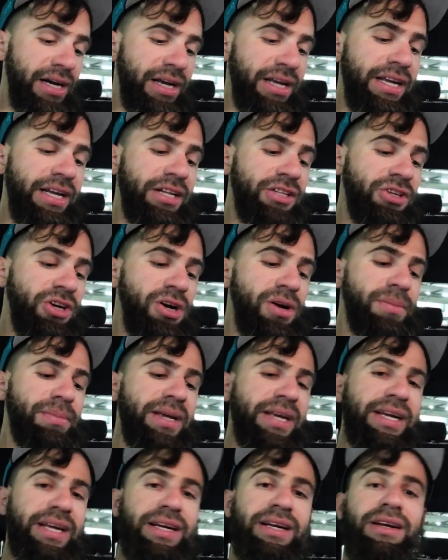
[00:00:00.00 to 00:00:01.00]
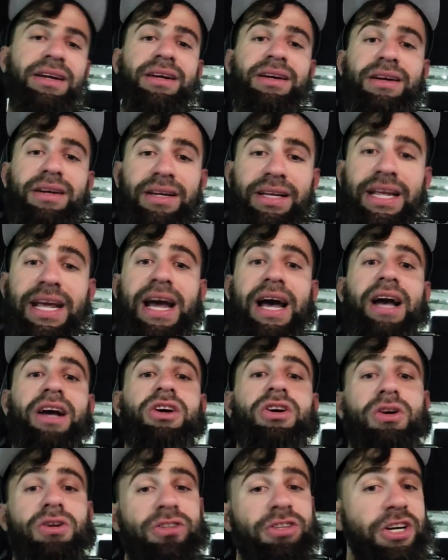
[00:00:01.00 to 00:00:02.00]
He told me, yeah,
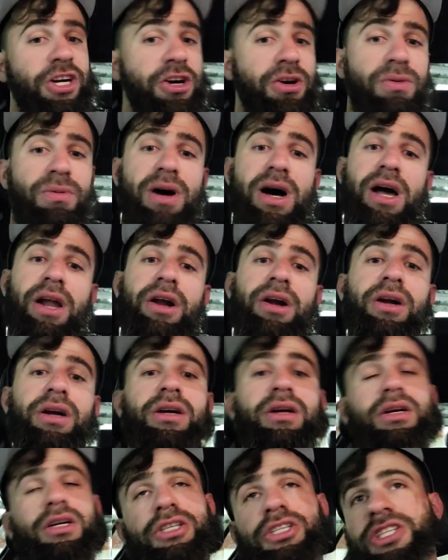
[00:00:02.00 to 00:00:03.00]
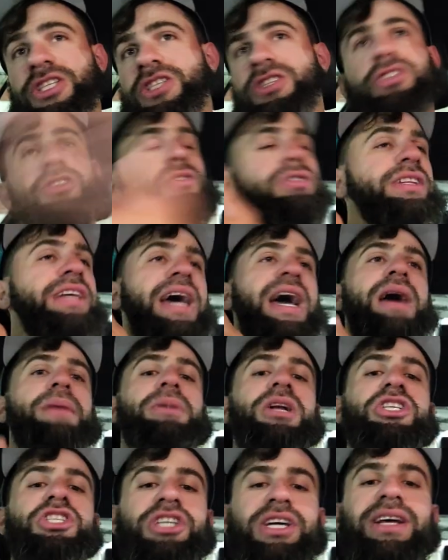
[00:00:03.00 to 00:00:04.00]
go Terra Water, just do
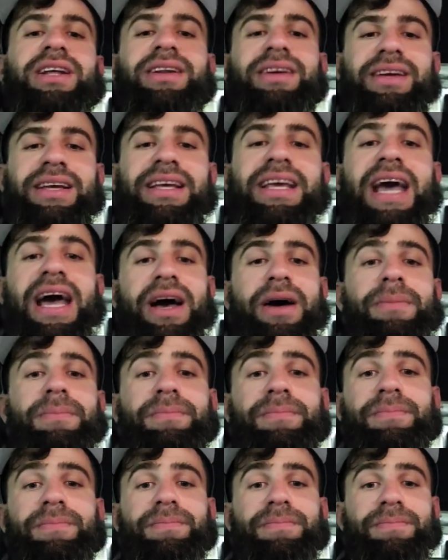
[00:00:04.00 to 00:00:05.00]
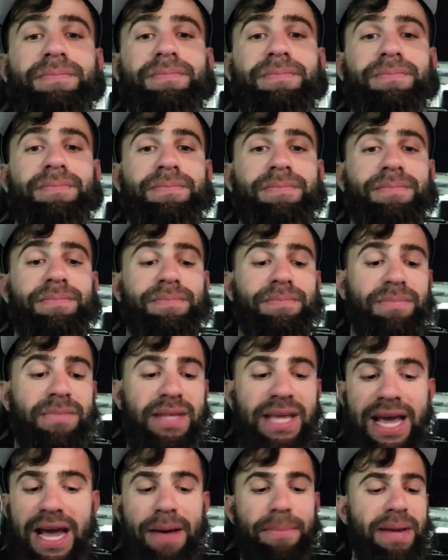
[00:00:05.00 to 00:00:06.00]
damage, and yeah,
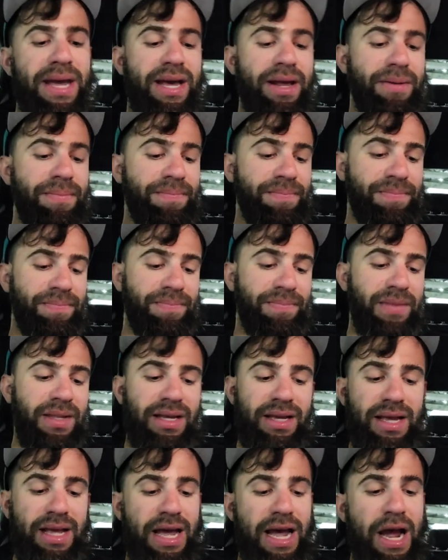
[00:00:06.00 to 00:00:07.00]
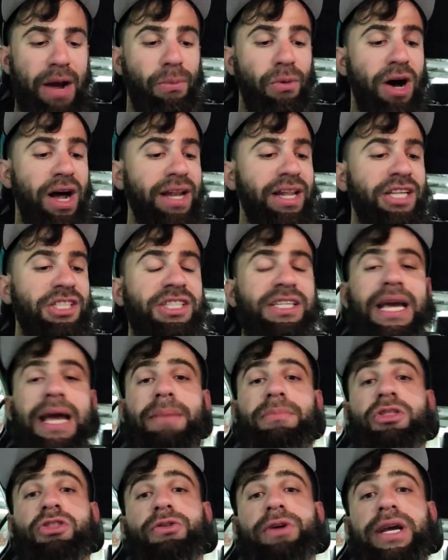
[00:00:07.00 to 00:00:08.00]
man. I won this
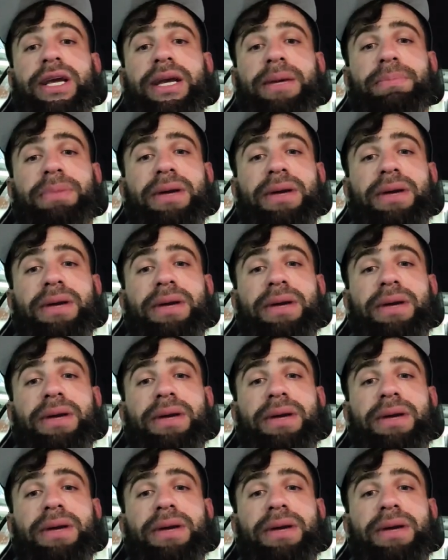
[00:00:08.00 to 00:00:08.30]
game 3